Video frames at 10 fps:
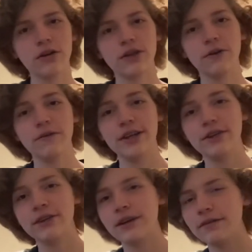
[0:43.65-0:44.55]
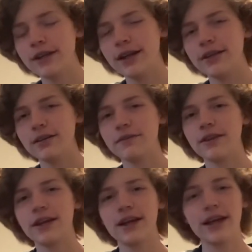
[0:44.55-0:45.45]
so video is definitely not done for the night,